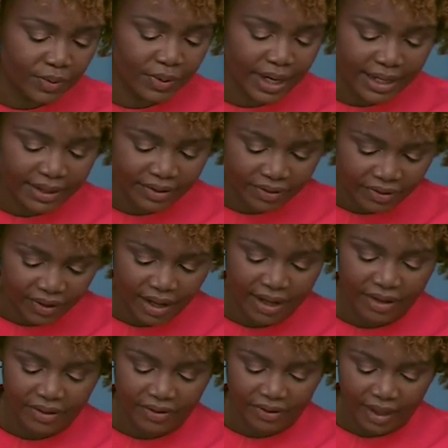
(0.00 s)
What I can
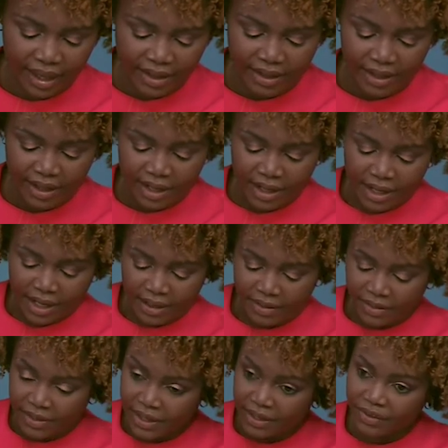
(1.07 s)
say is that
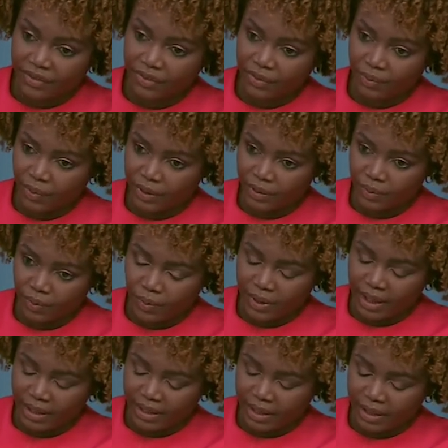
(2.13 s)
this,
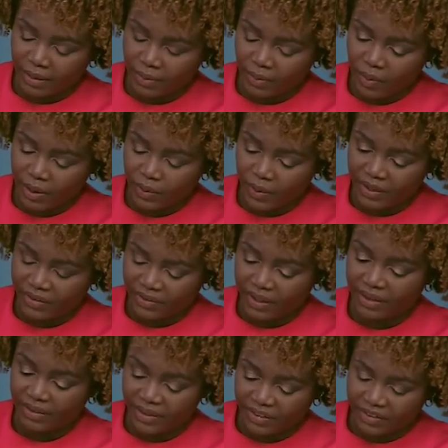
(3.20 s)
when we
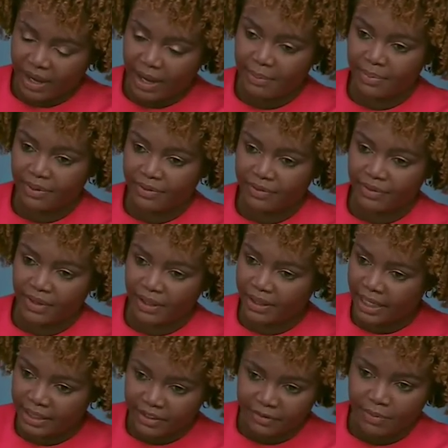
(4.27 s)
see this type of
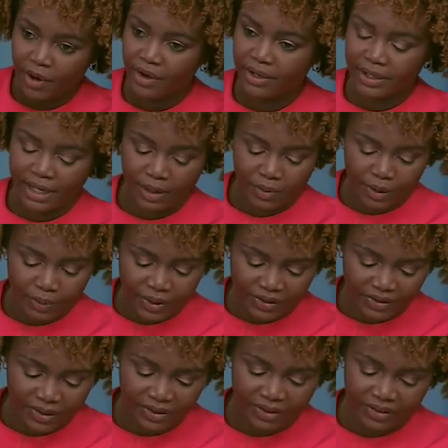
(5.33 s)
collective bargaining, when we
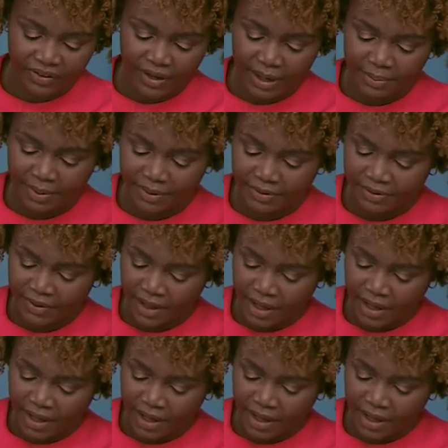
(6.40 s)
see this type of,